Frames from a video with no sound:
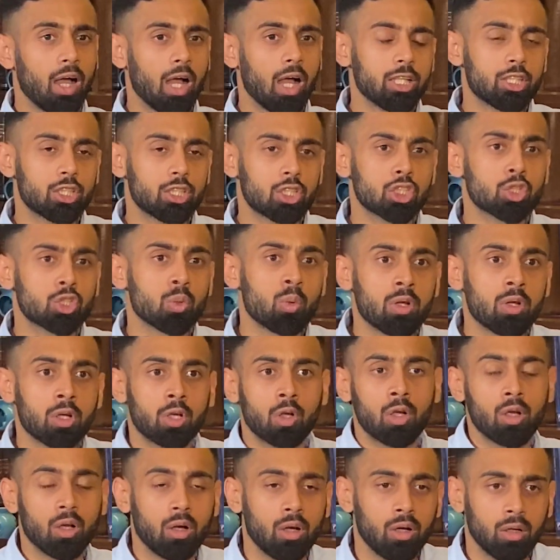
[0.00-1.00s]
I just
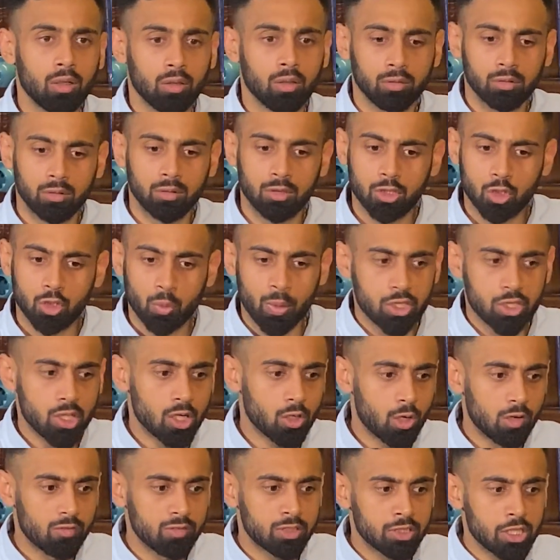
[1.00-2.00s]
want to switch our
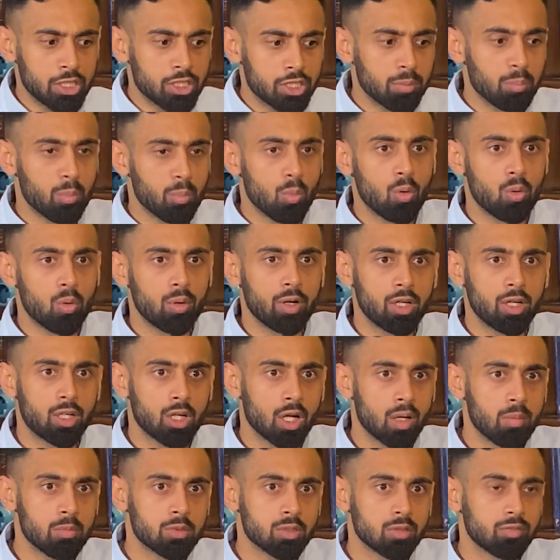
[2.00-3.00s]
conversation more in
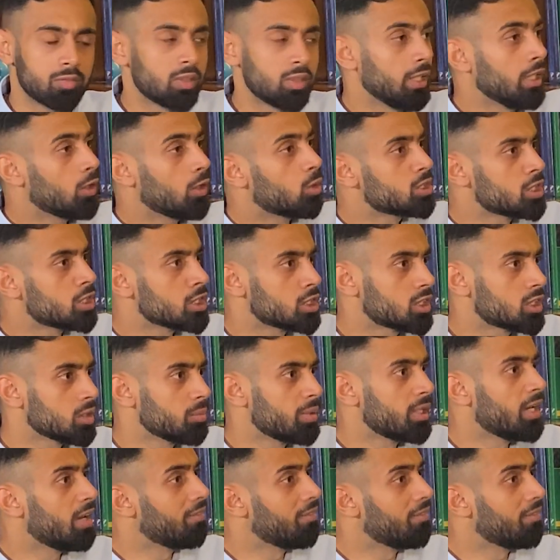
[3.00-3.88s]
terms of the ecosystem in